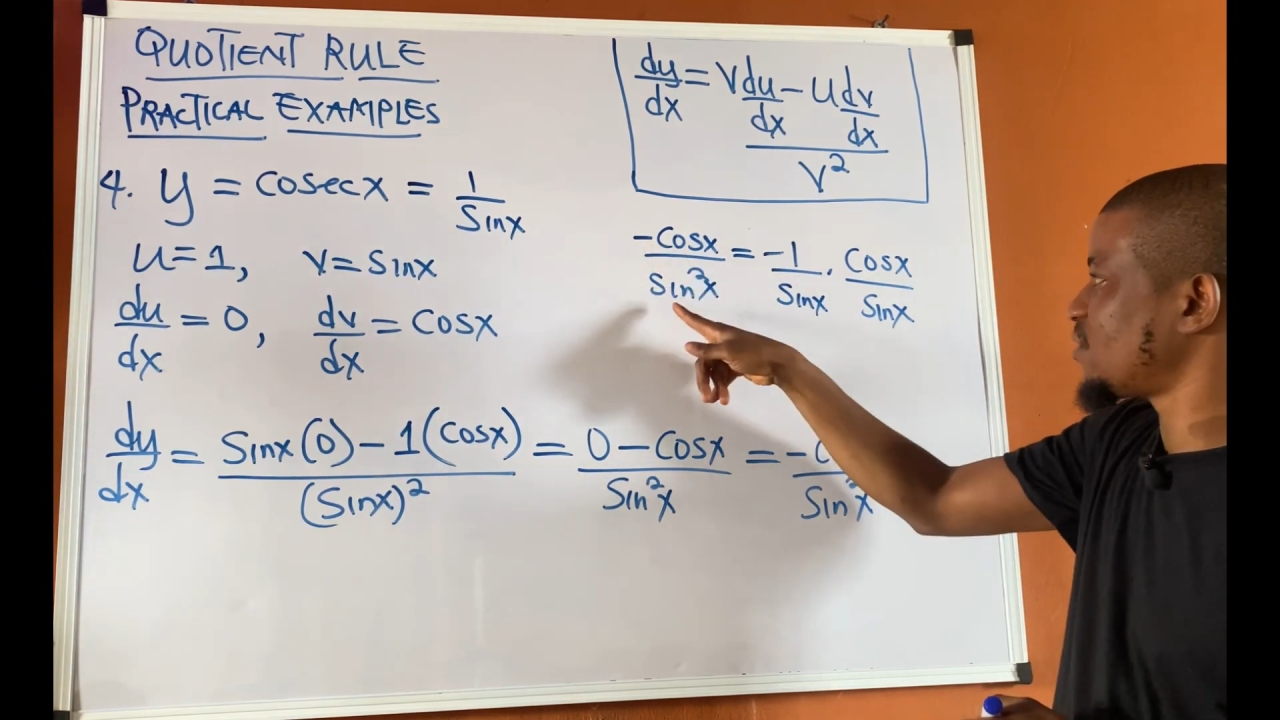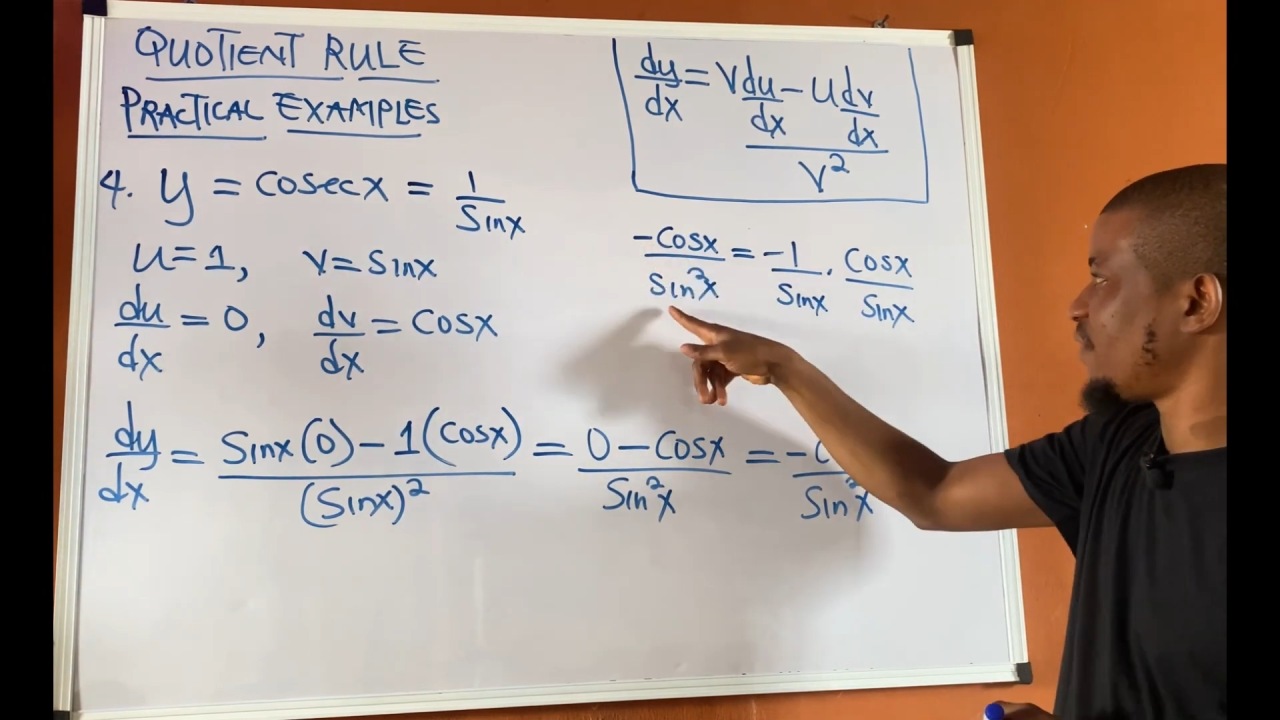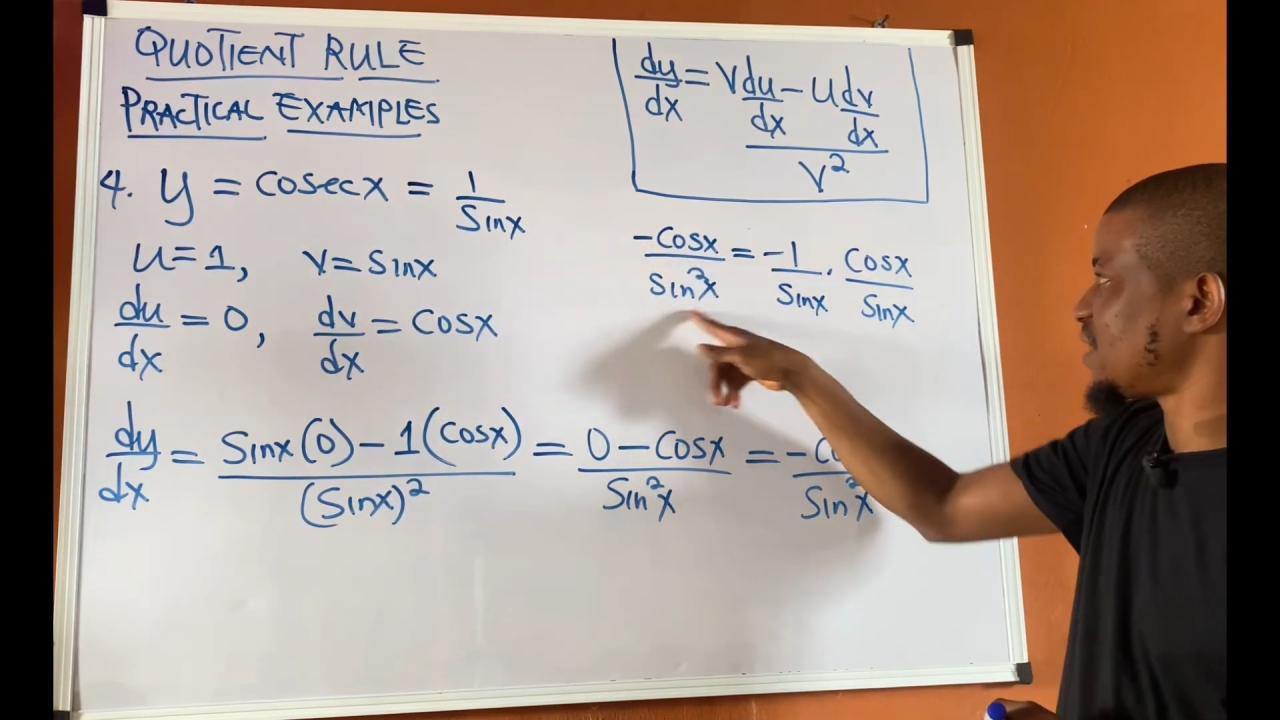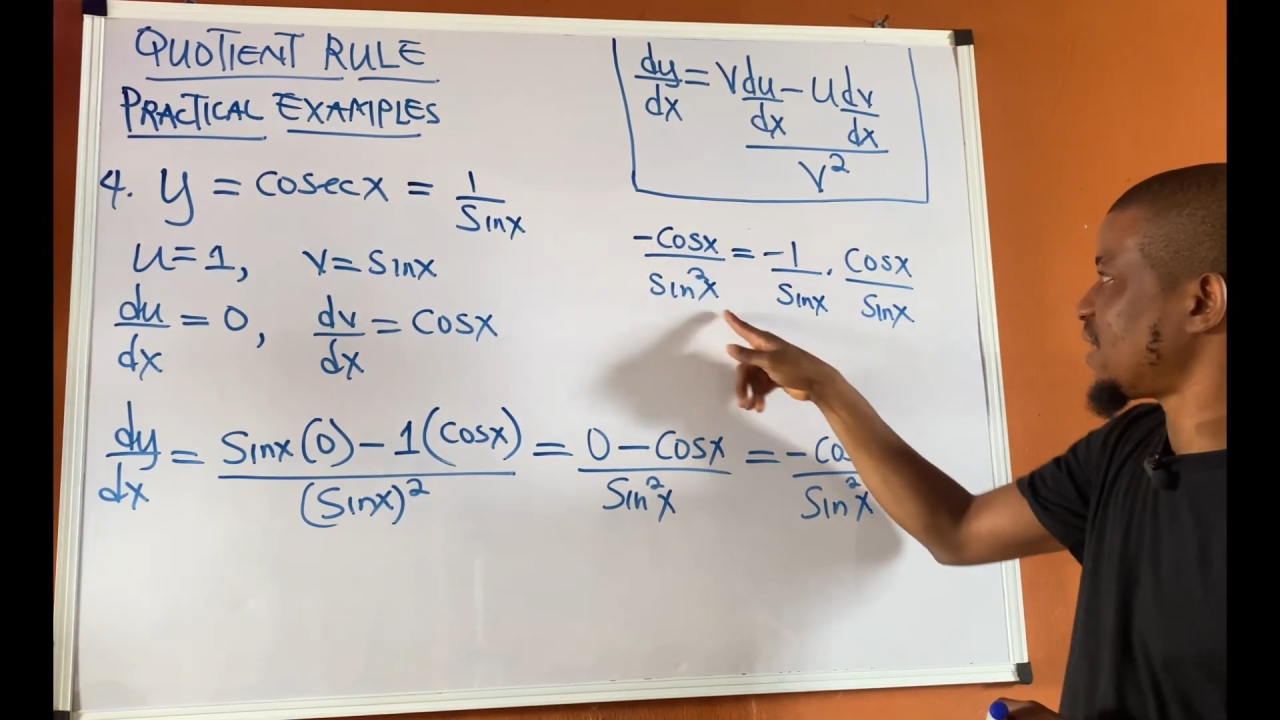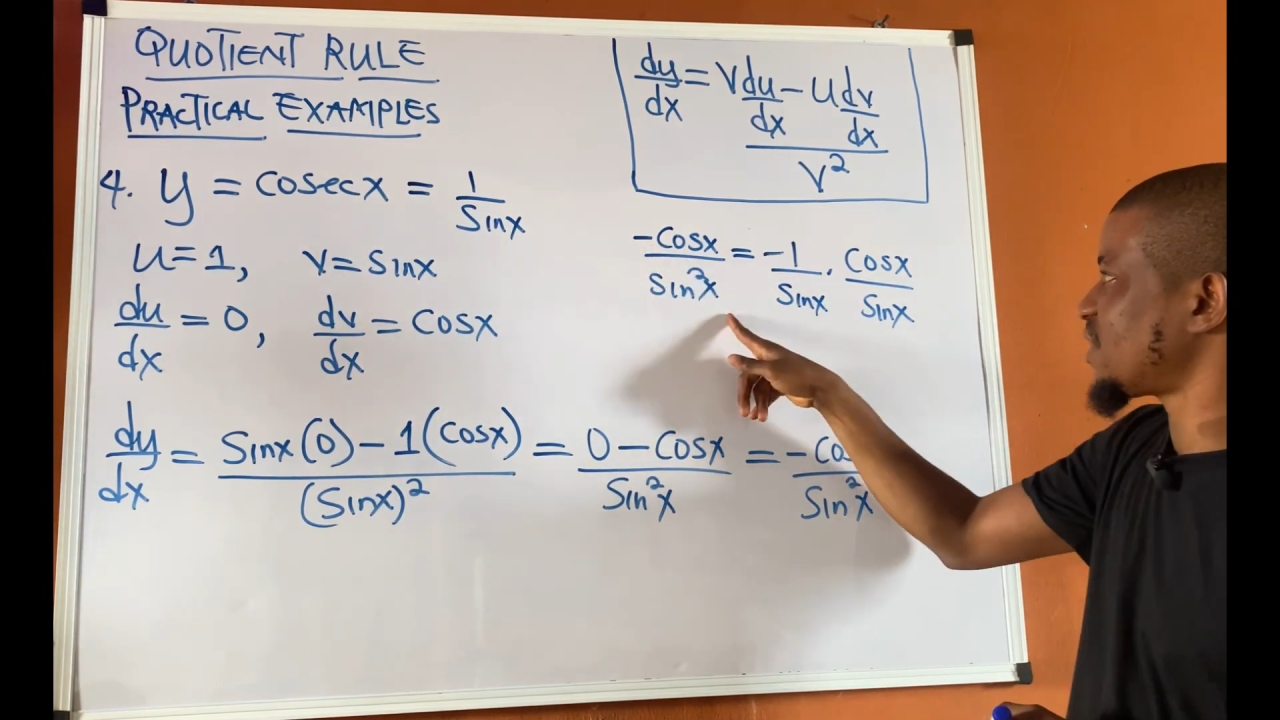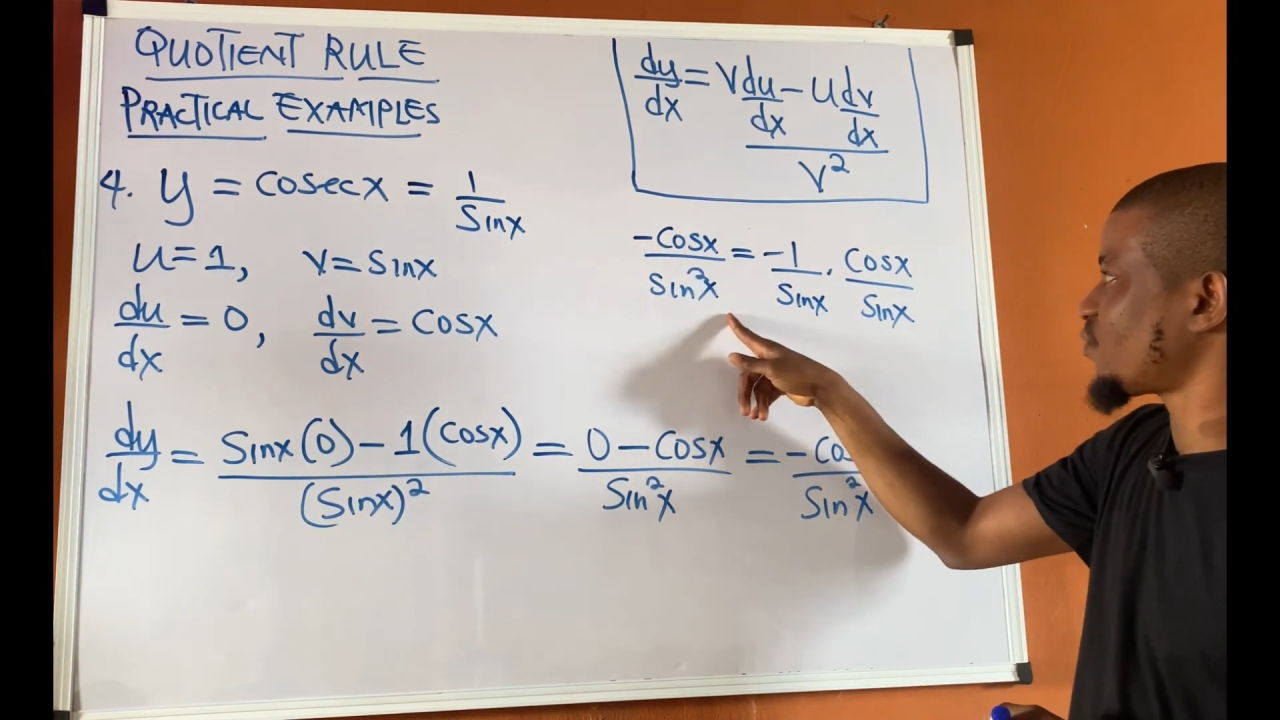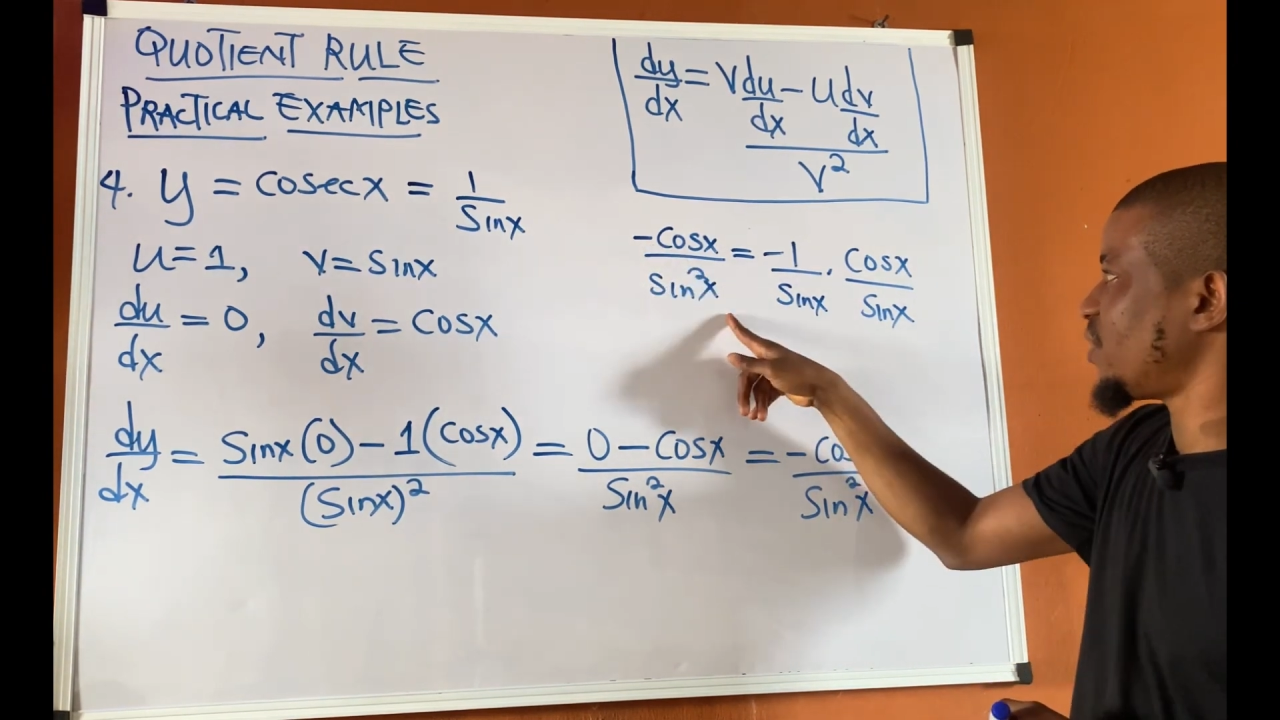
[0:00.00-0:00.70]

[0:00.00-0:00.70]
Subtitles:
x over sine